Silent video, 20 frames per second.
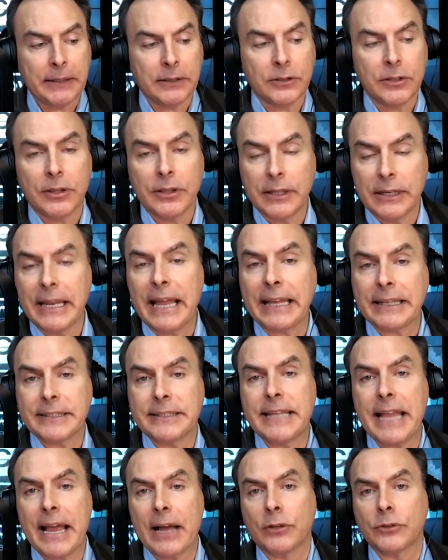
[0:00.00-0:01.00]
to the next
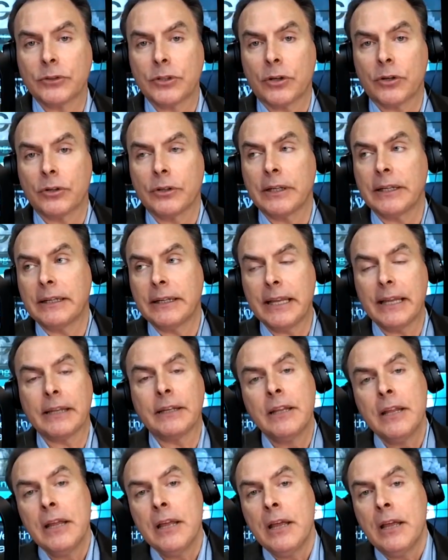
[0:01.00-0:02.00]
downturn. And
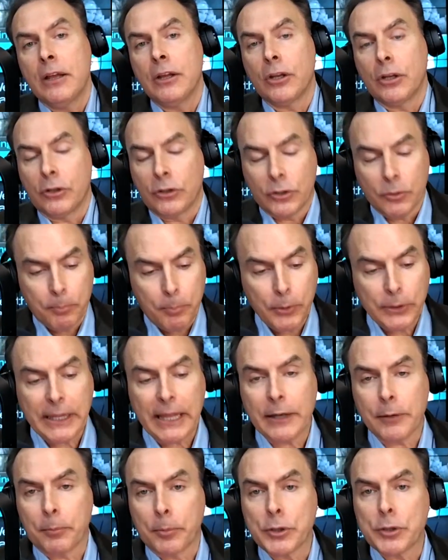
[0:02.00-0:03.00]
again, to put
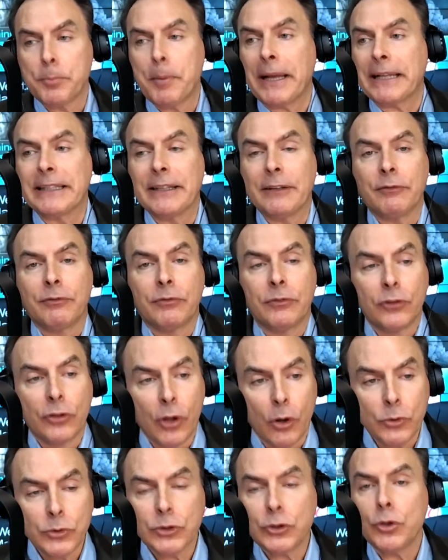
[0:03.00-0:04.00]
that into perspective,
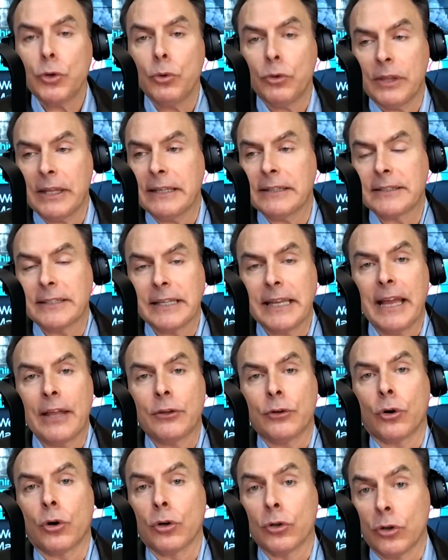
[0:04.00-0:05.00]
those two things
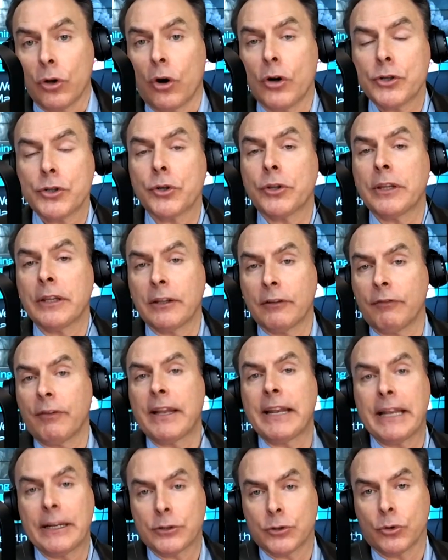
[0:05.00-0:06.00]
together are larger than the
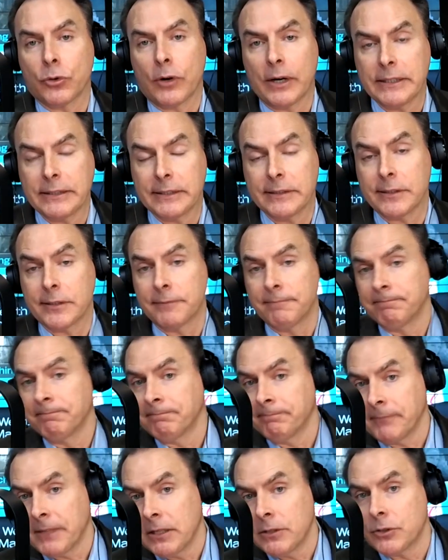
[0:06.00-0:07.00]
financial crisis.
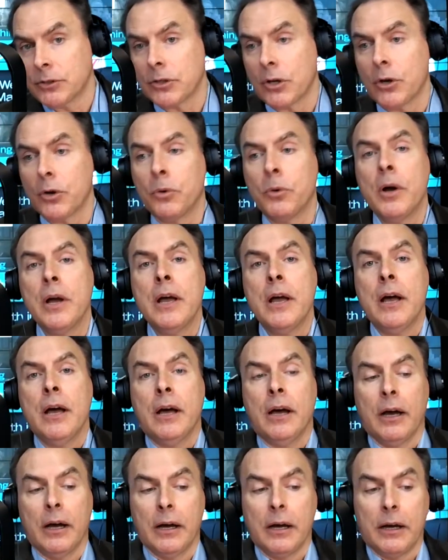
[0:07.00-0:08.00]
So
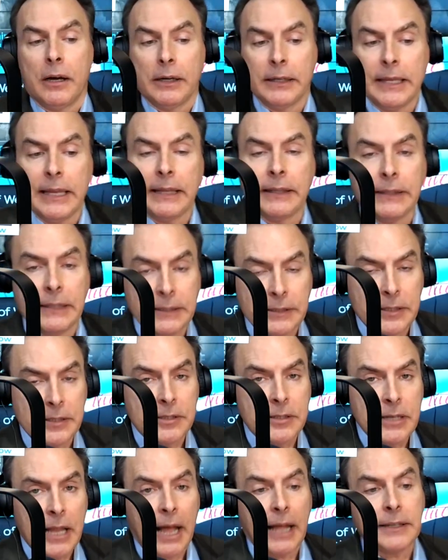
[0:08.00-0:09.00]
again, this
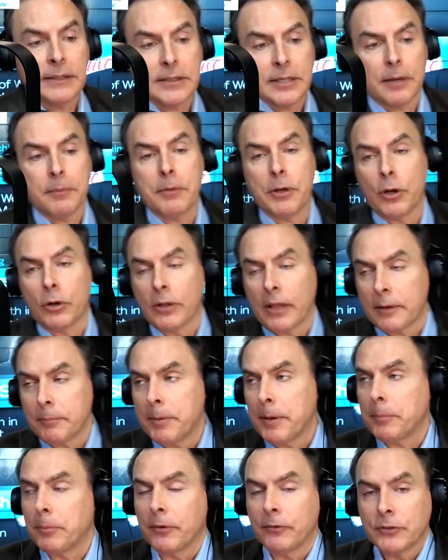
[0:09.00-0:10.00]
is not some, a lot of
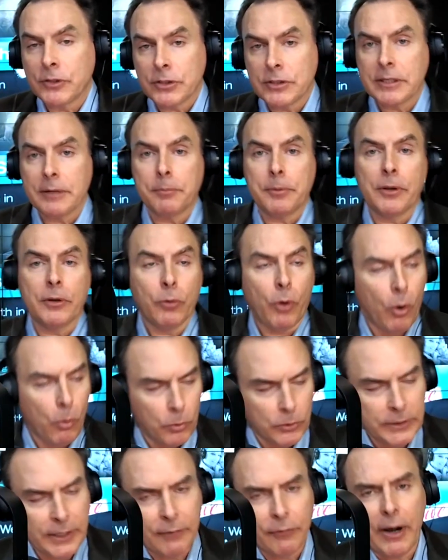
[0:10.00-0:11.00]
people have just simply, well,
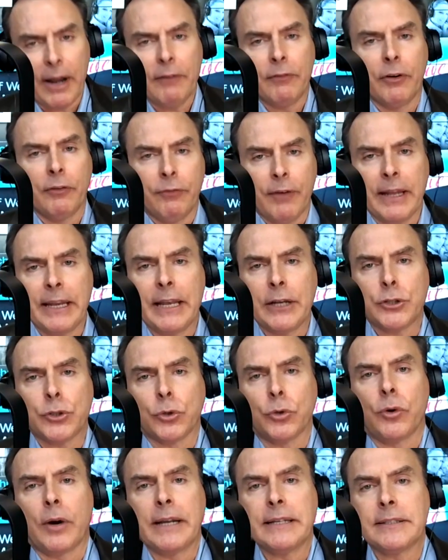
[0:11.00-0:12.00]
we'll never have a financial
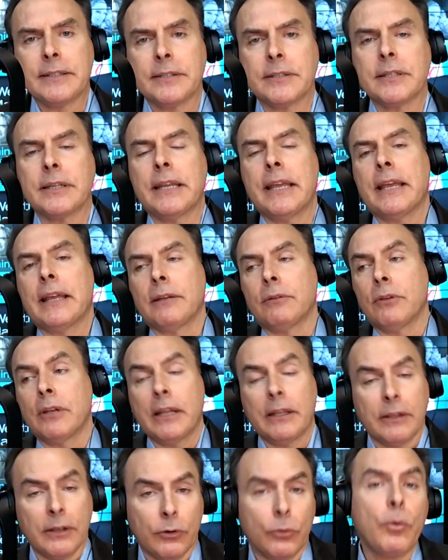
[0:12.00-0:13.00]
crisis again.
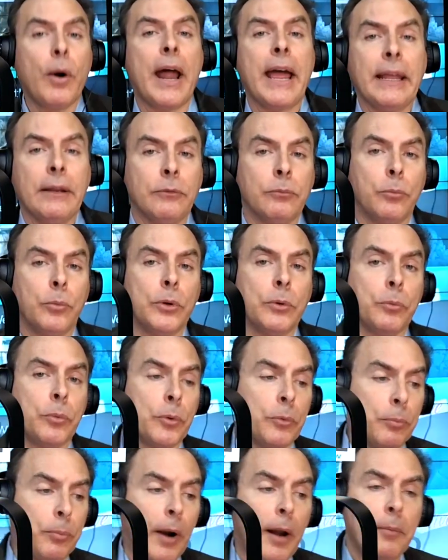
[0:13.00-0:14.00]
And they're right.
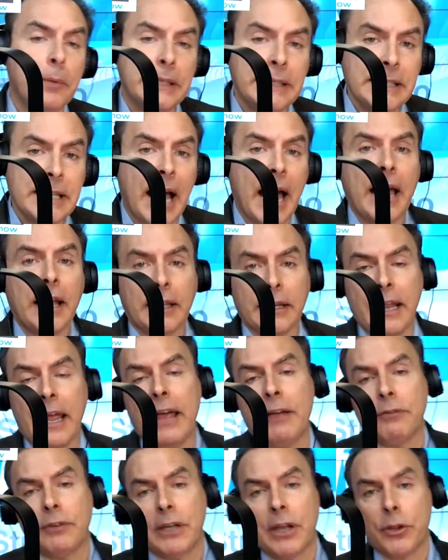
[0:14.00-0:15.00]
We're probably not going to
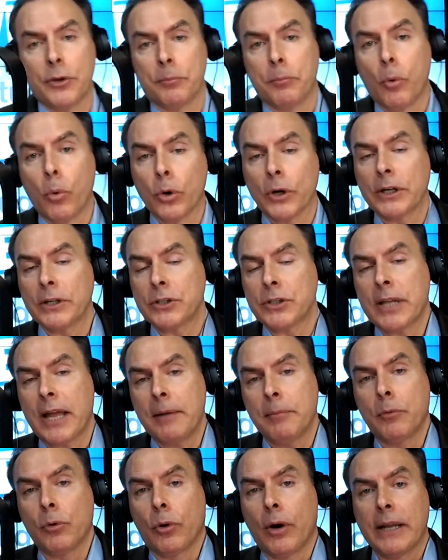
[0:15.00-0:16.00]
have another mortgage
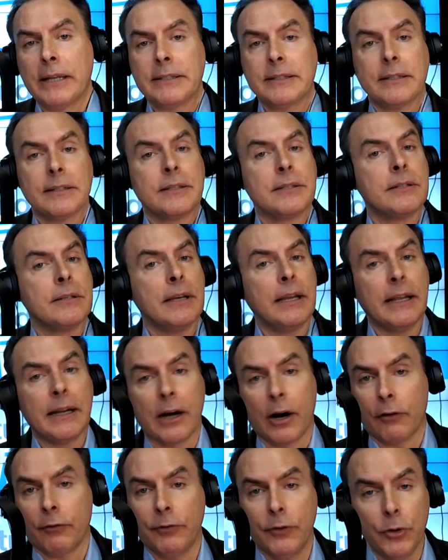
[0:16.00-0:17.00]
type crisis in
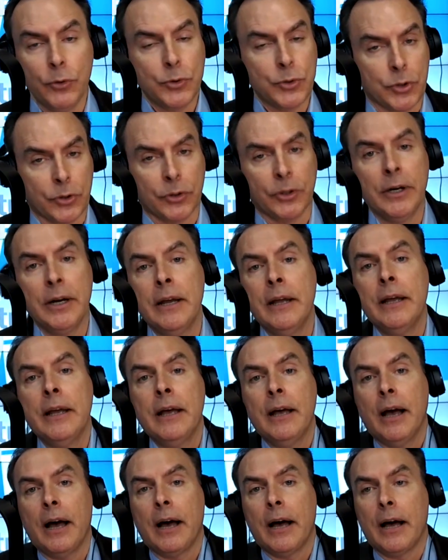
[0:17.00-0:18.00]
our future
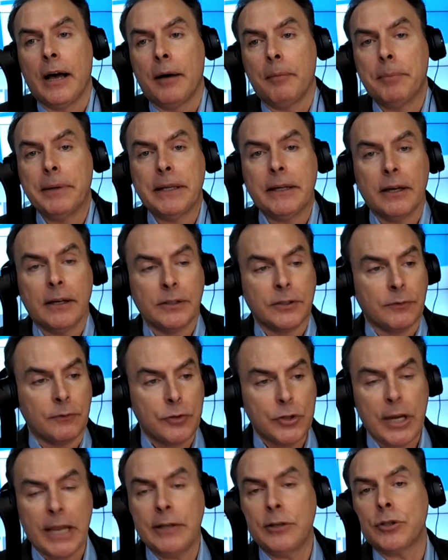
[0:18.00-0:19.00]
because of
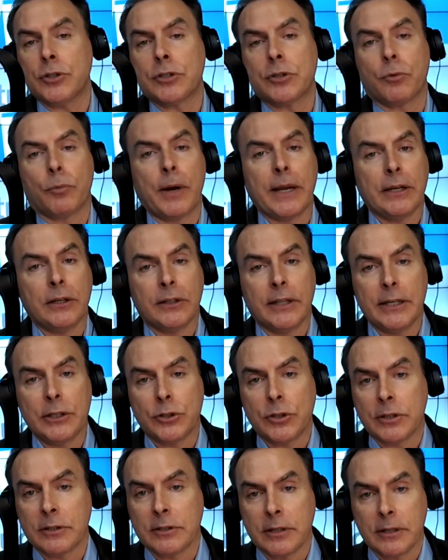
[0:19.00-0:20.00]
changes to
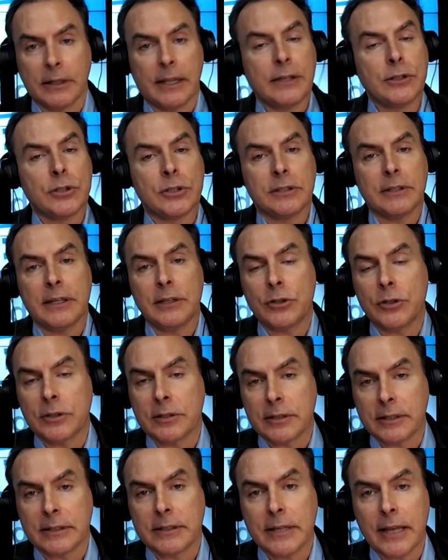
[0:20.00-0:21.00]
regulations and
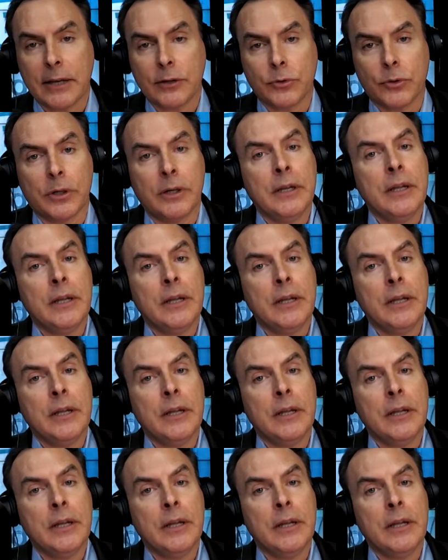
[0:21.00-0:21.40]
legislations, et cetera.